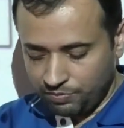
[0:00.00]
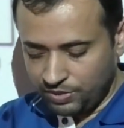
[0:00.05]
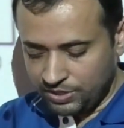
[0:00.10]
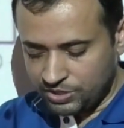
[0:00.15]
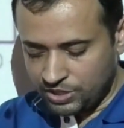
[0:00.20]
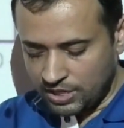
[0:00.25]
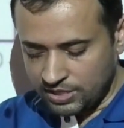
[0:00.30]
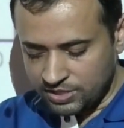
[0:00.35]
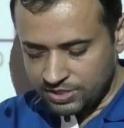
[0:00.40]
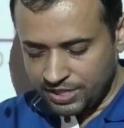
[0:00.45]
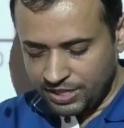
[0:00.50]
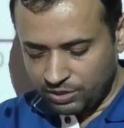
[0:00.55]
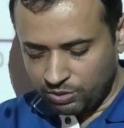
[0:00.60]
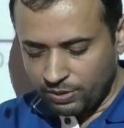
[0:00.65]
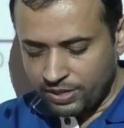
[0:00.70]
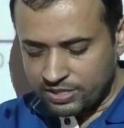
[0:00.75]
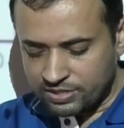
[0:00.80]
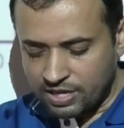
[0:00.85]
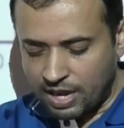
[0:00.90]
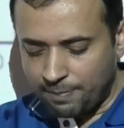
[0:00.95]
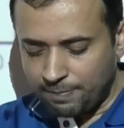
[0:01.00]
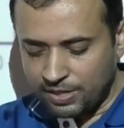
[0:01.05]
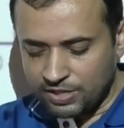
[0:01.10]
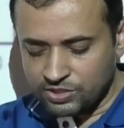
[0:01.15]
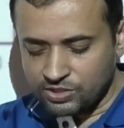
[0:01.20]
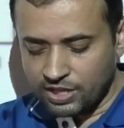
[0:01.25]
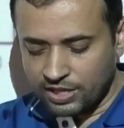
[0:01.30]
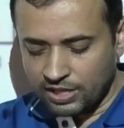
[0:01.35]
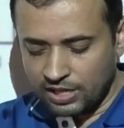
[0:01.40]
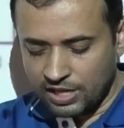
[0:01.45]
We just need to
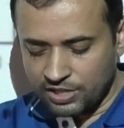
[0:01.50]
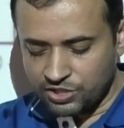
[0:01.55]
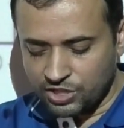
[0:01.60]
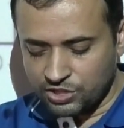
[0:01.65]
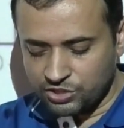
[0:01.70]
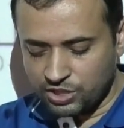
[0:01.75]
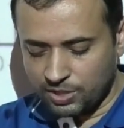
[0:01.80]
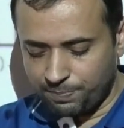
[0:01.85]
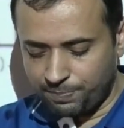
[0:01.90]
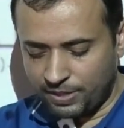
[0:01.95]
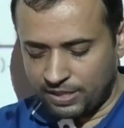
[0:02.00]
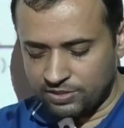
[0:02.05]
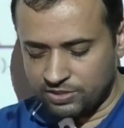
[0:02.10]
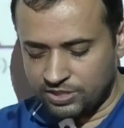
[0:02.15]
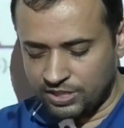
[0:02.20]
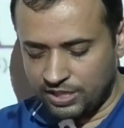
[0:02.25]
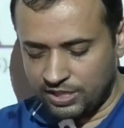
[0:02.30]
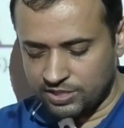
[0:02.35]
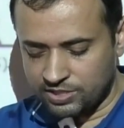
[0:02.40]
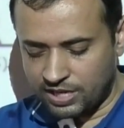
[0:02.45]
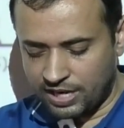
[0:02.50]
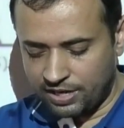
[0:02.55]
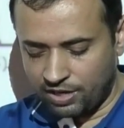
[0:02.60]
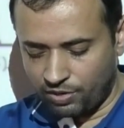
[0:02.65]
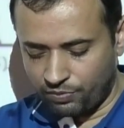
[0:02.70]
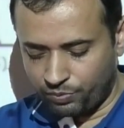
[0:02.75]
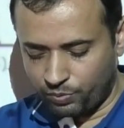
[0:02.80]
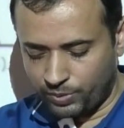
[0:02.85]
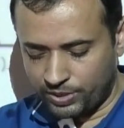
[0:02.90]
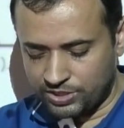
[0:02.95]
establish the relationship in series kind
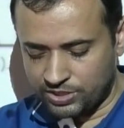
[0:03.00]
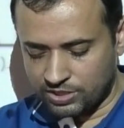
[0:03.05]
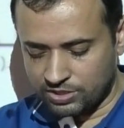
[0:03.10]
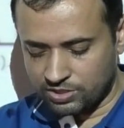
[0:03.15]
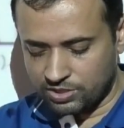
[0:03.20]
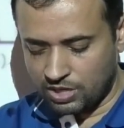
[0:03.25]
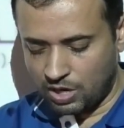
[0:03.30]
of questions.